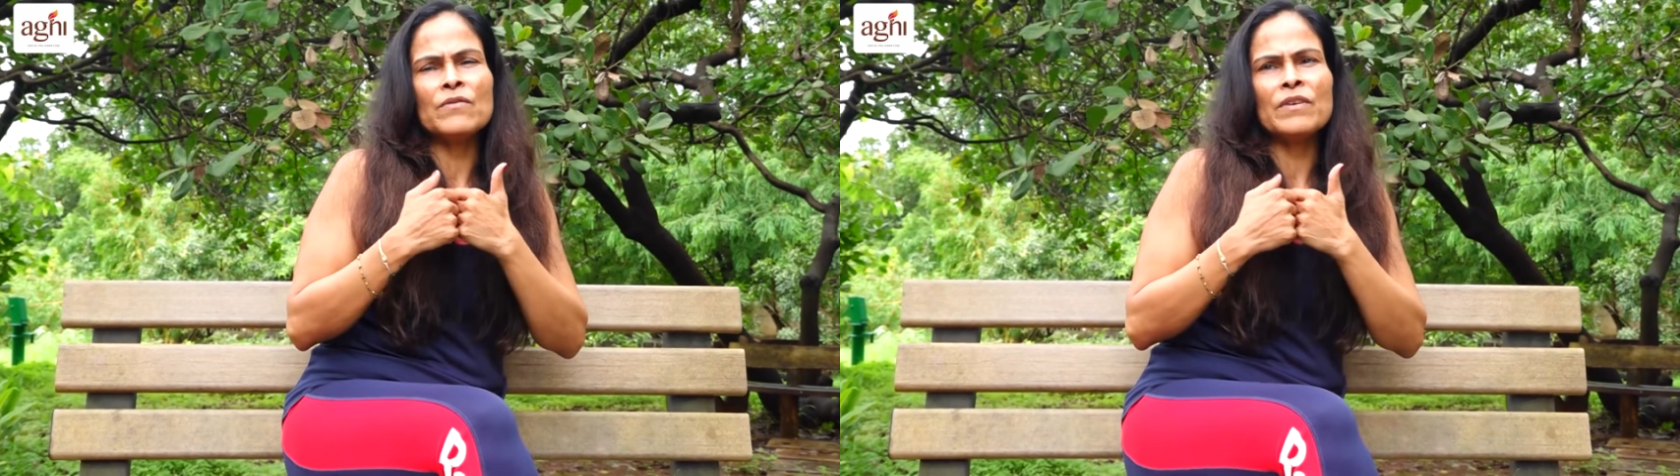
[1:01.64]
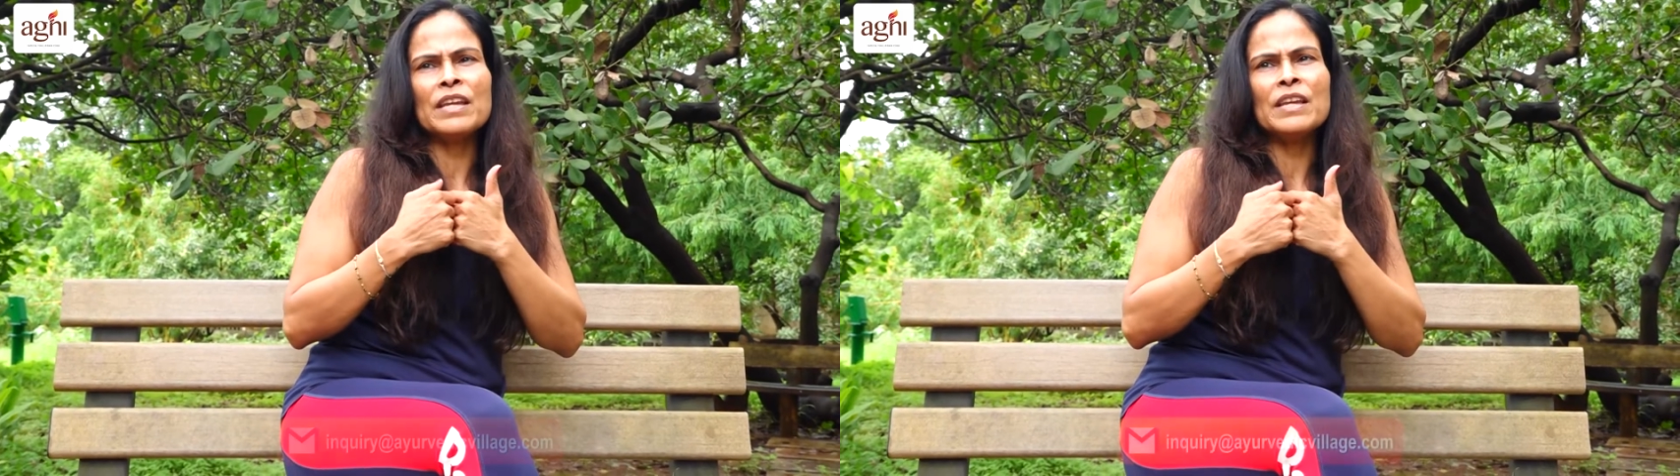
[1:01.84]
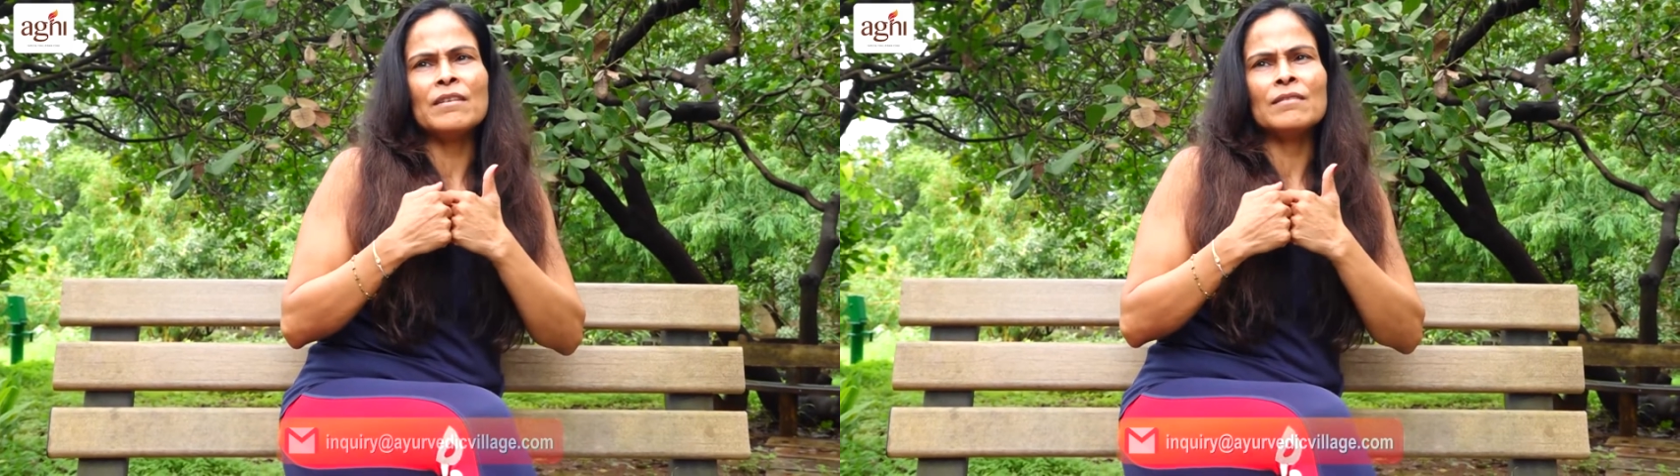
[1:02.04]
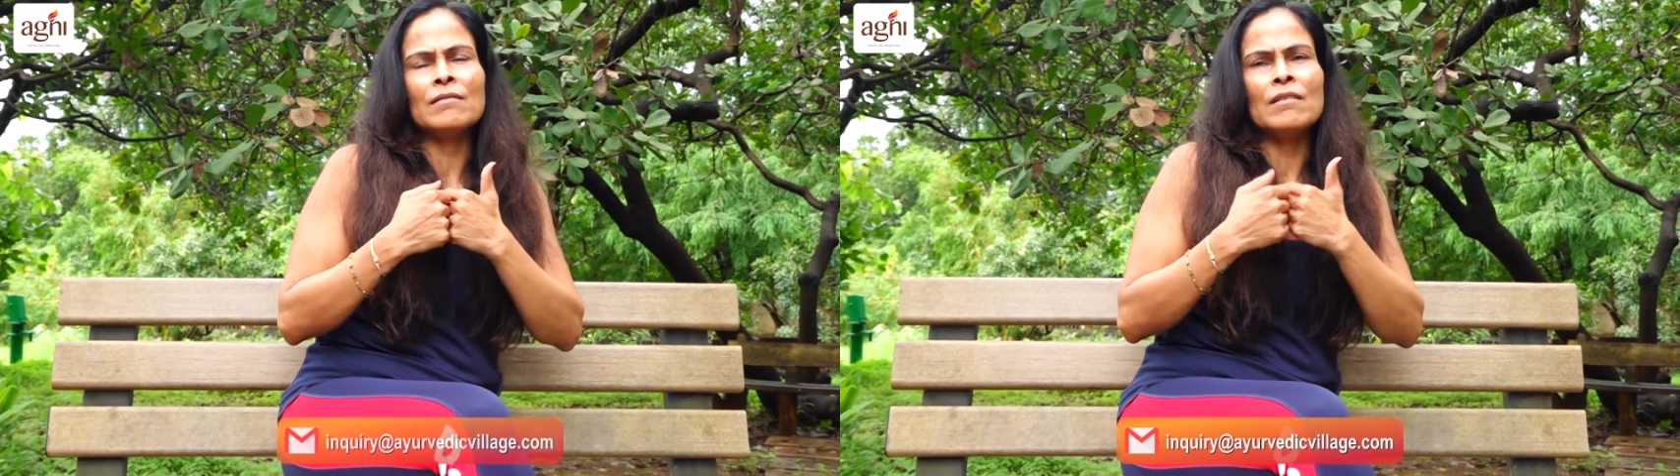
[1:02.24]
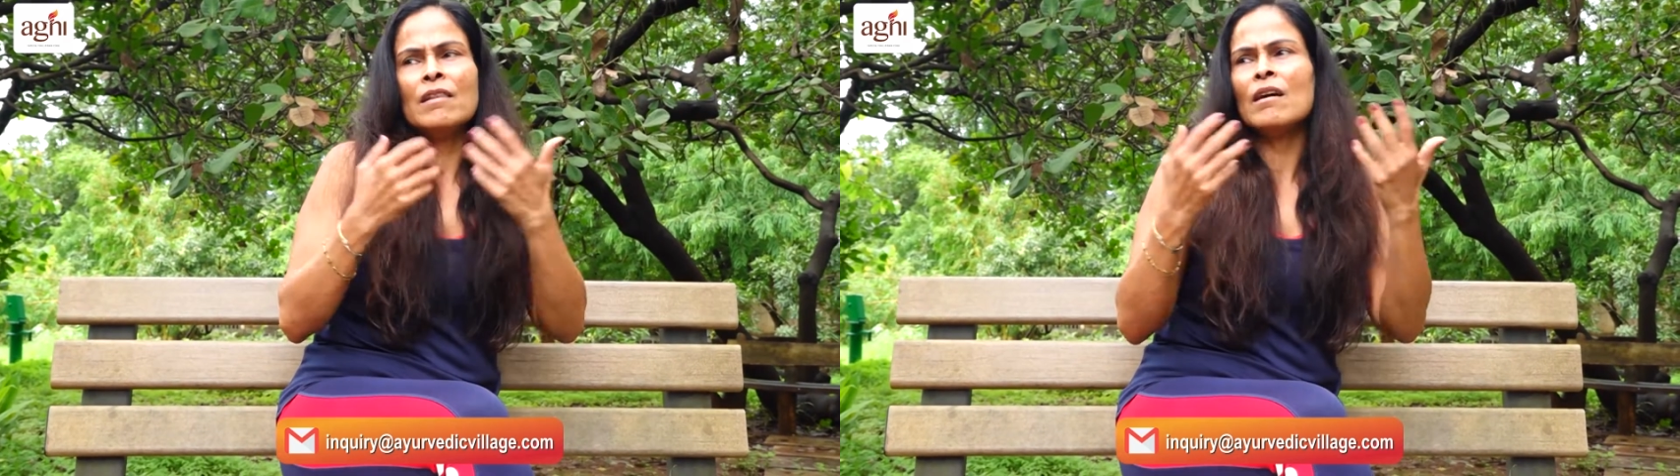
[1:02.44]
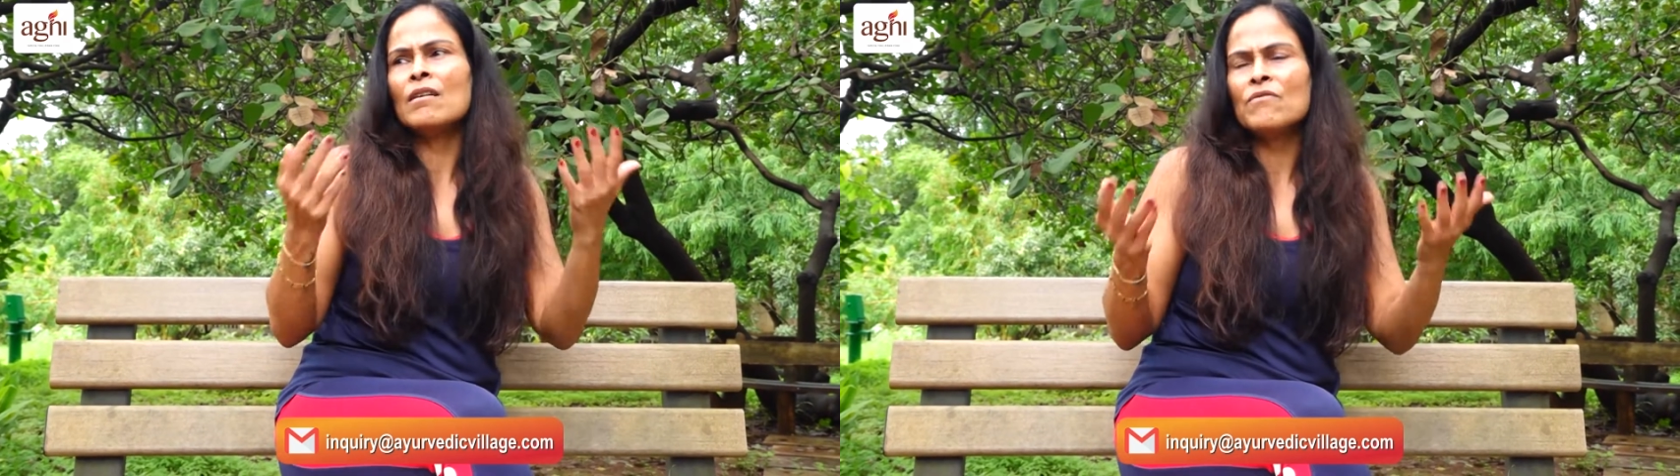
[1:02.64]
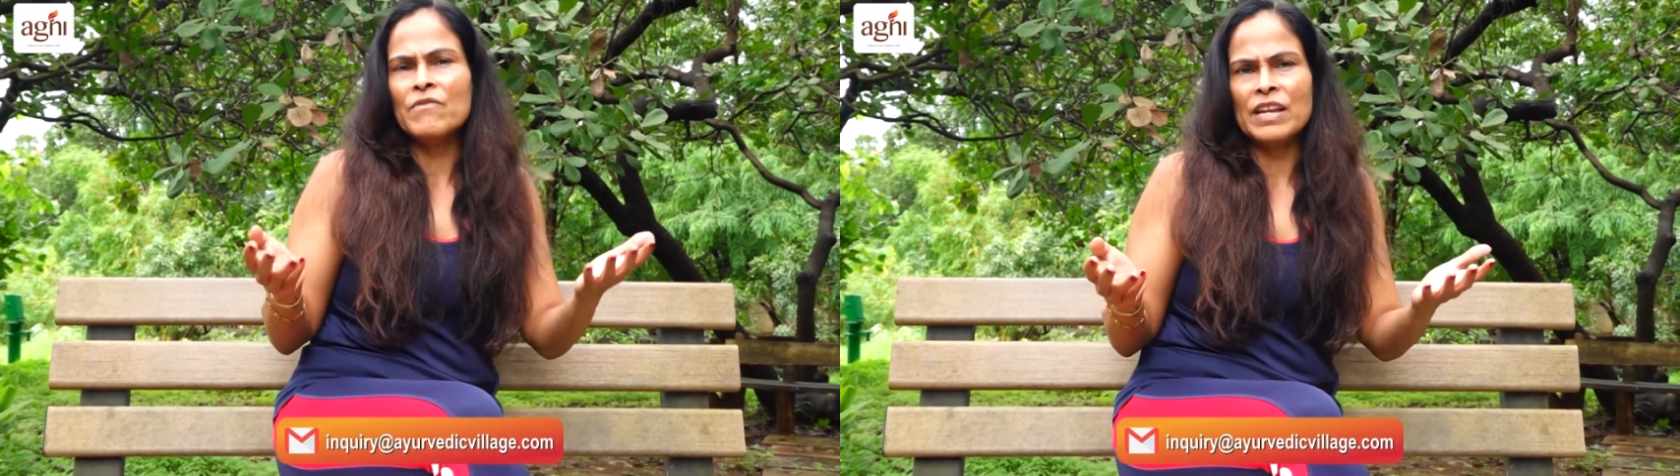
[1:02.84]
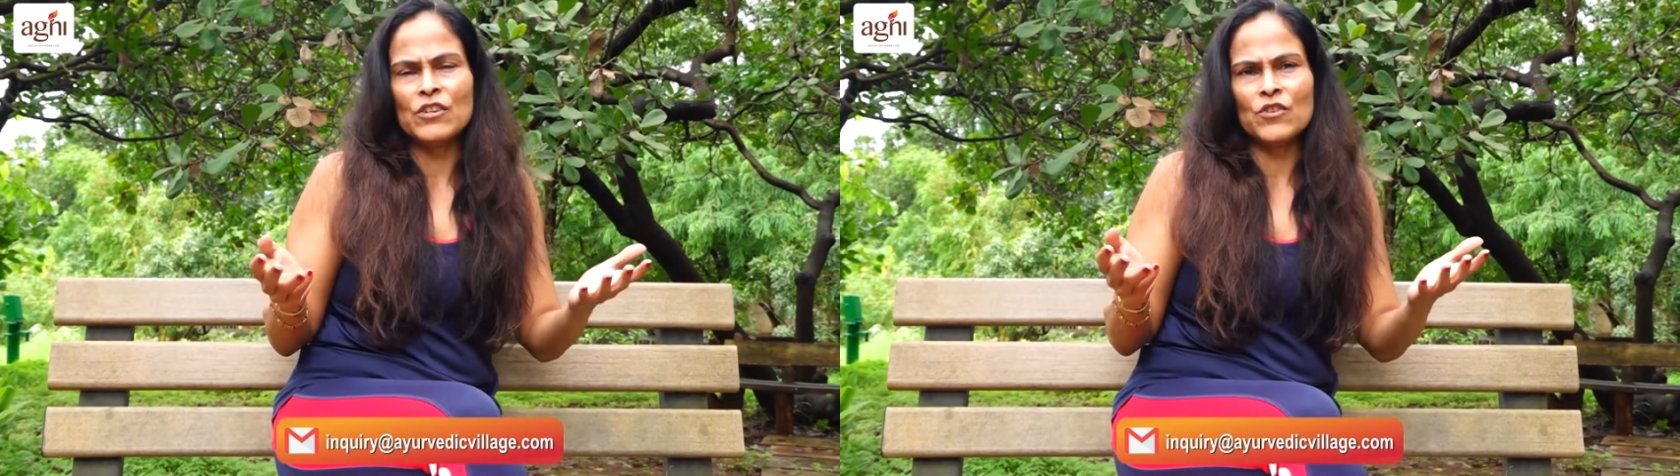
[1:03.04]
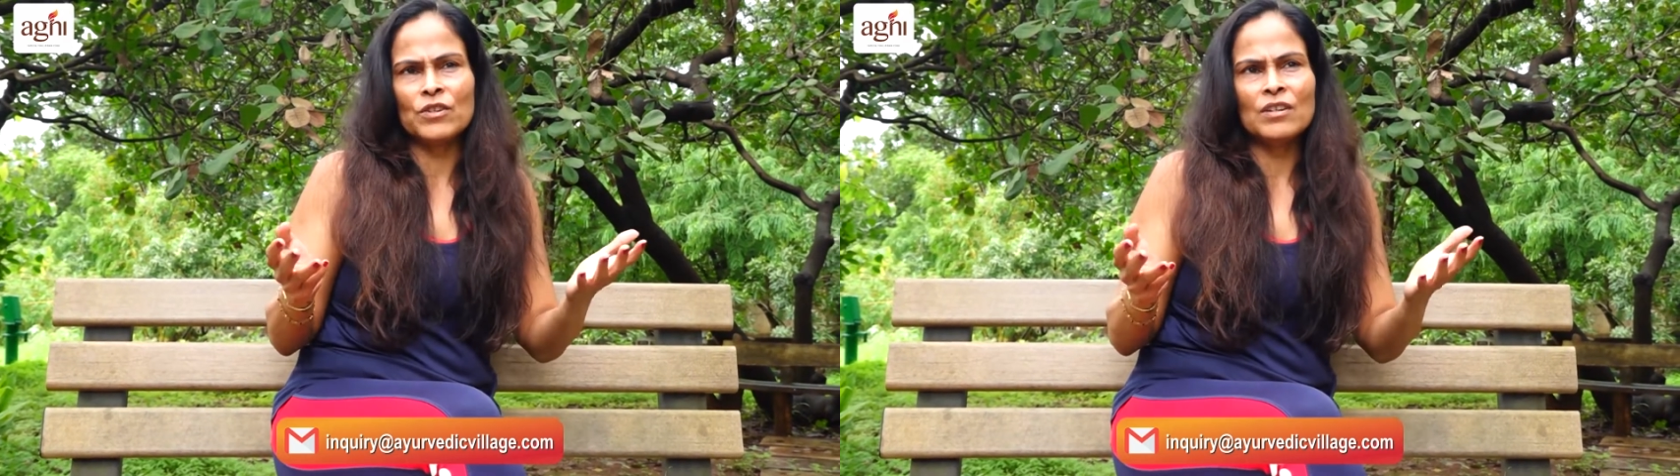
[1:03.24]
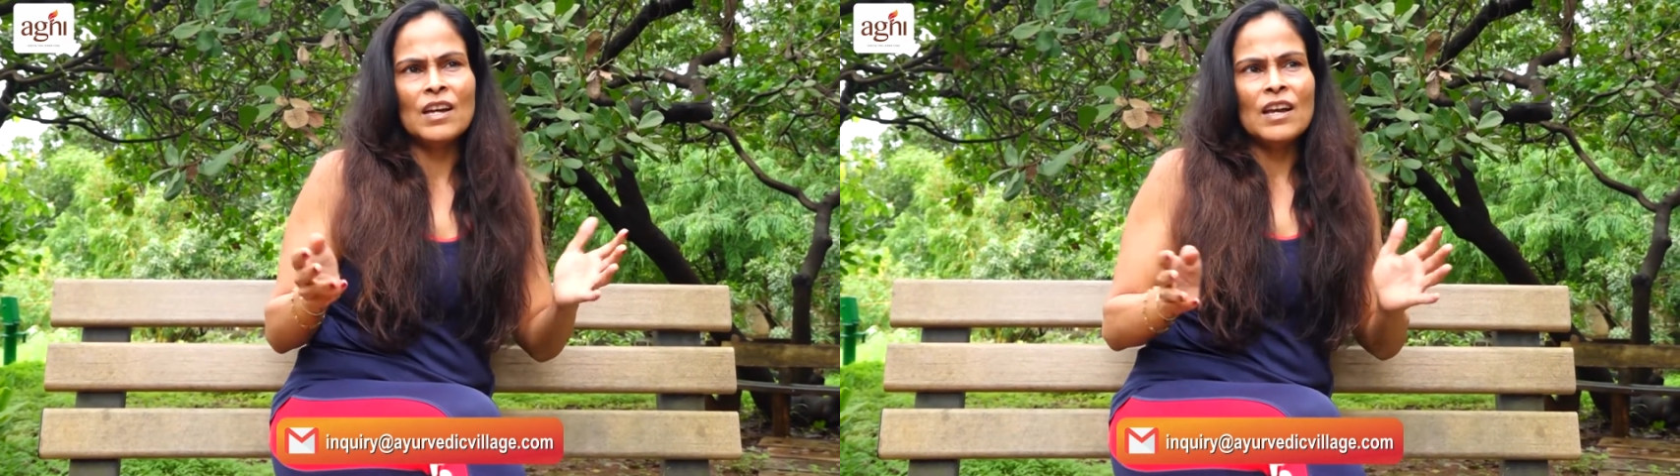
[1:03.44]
a very love nature.